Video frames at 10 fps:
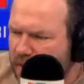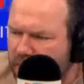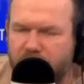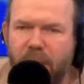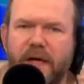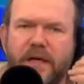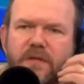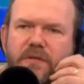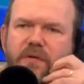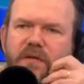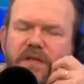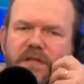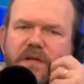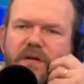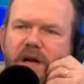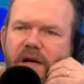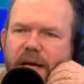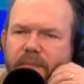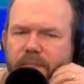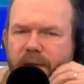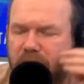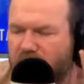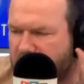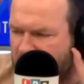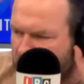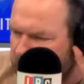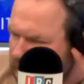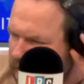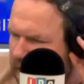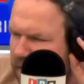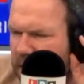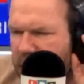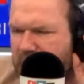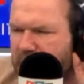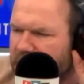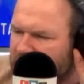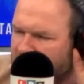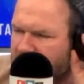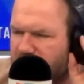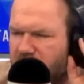remind us all of his nuclear capabilities at the weekend did two things.